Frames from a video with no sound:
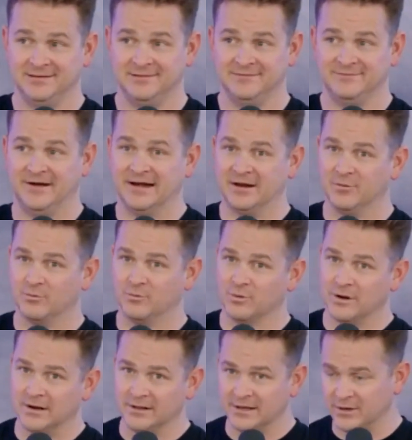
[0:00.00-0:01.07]
Finding
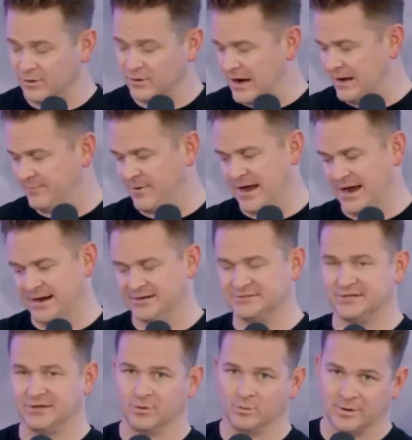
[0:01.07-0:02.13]
really great buyers
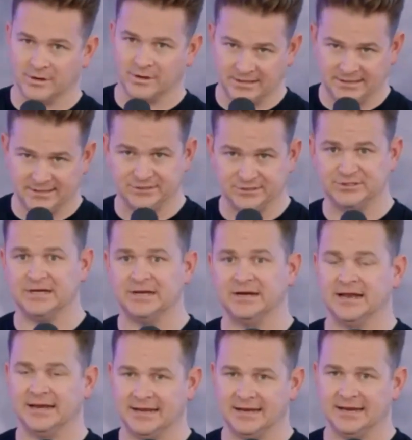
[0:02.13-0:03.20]
that are really legit
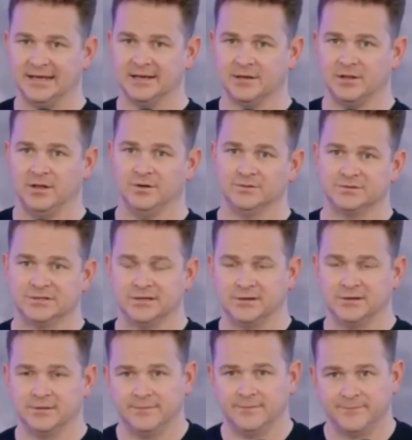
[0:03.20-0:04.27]
and getting it closed.
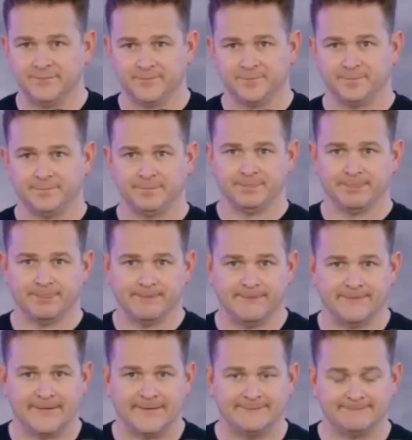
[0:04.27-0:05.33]

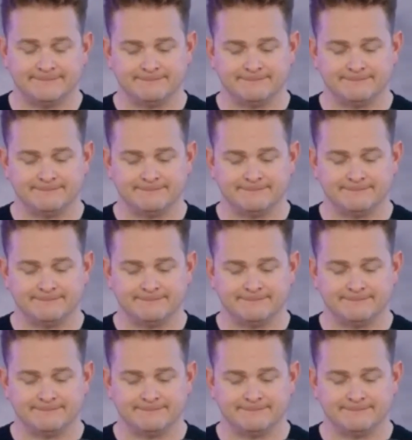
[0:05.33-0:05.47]
Okay?